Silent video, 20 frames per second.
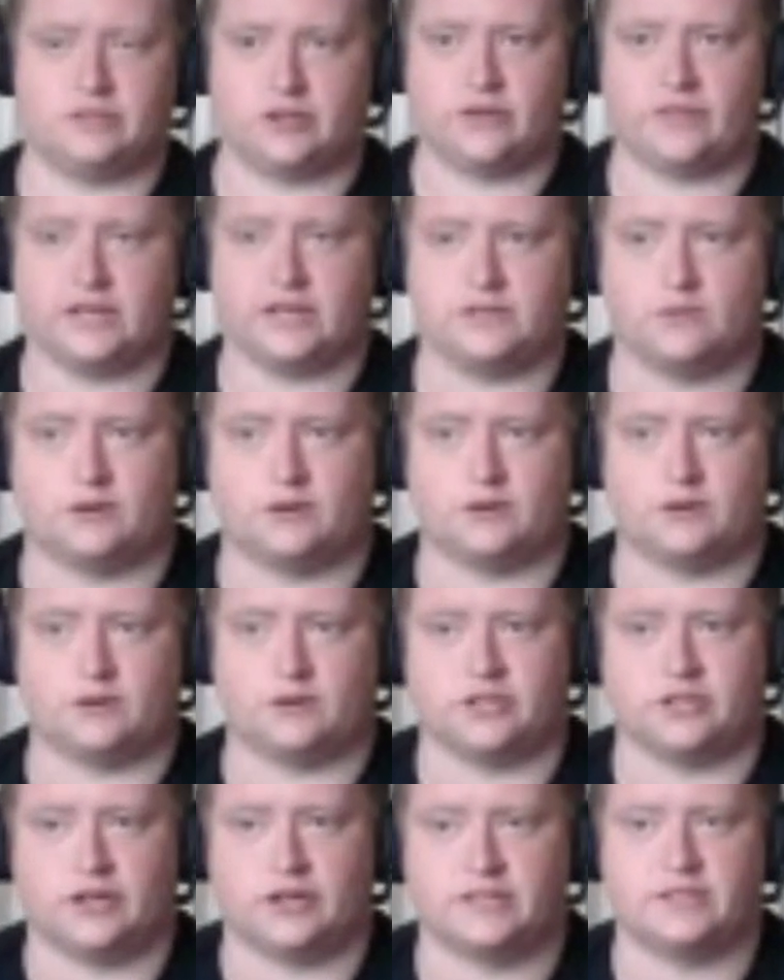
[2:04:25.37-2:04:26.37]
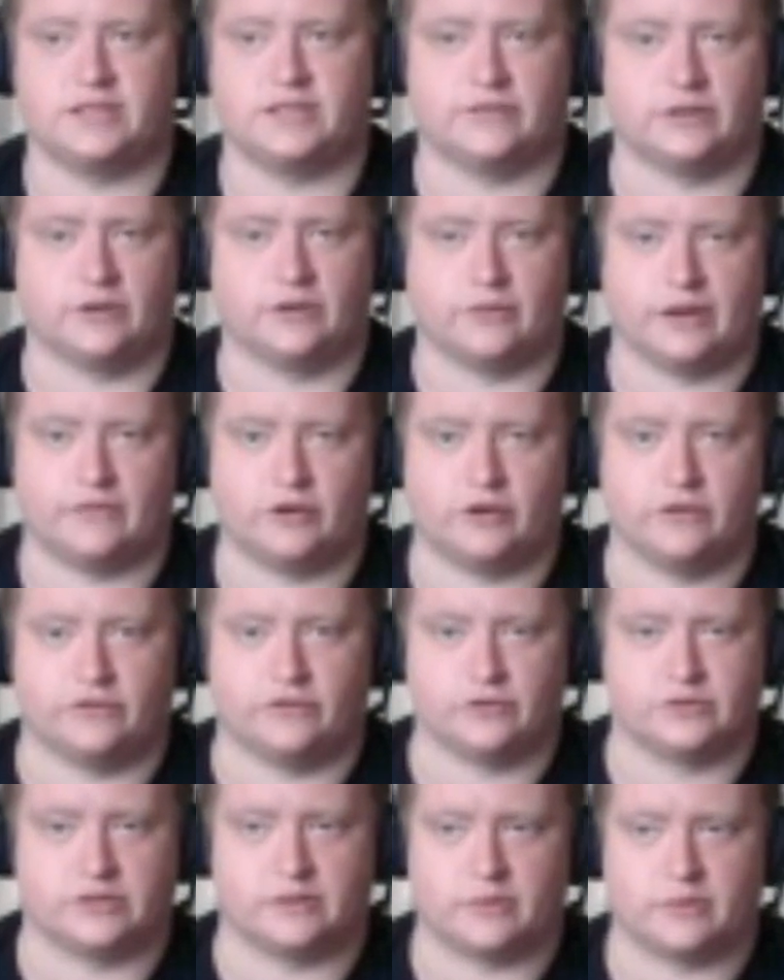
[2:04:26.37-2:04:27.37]
So thanks for watching, guys, even though we have
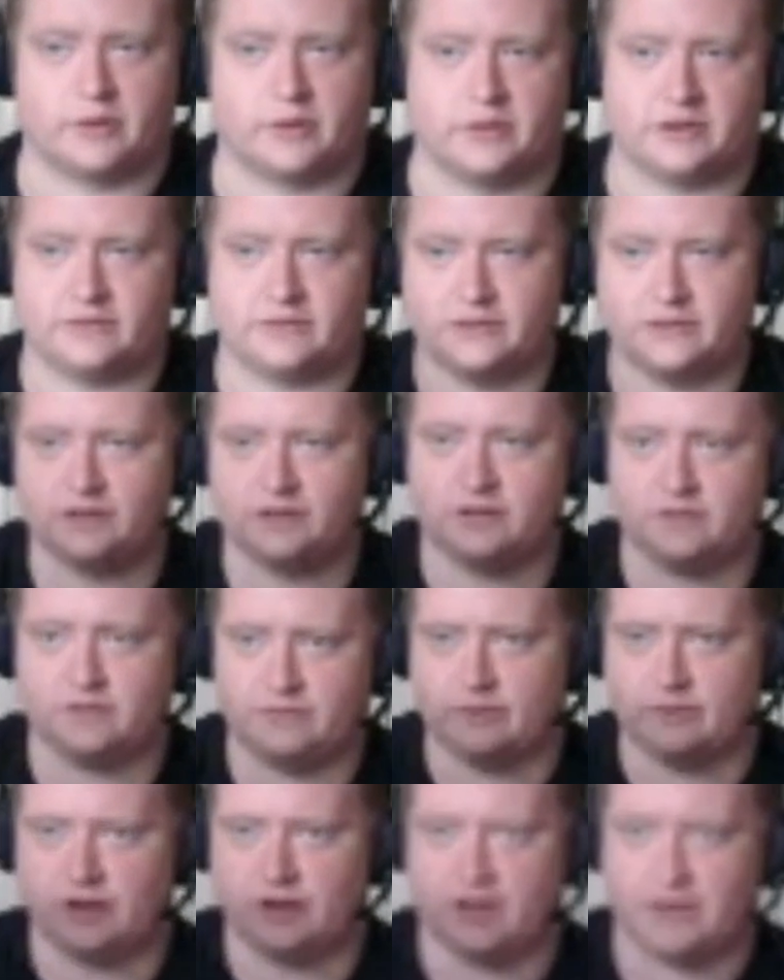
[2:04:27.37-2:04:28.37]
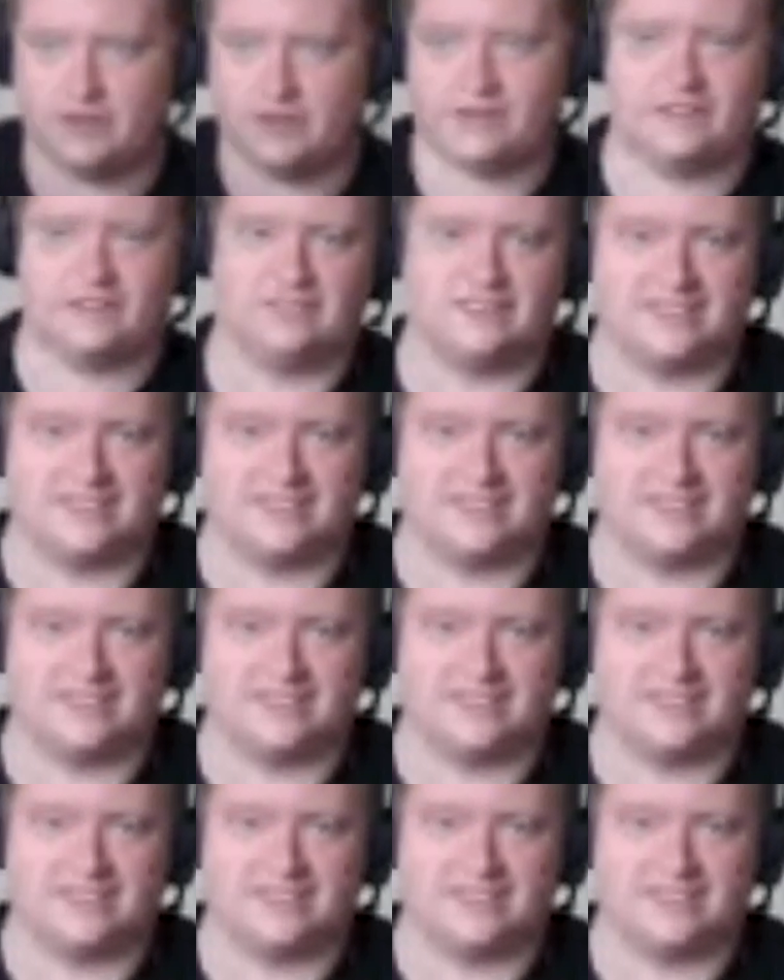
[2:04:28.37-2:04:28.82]
no viewers at the moment. Bye-bye.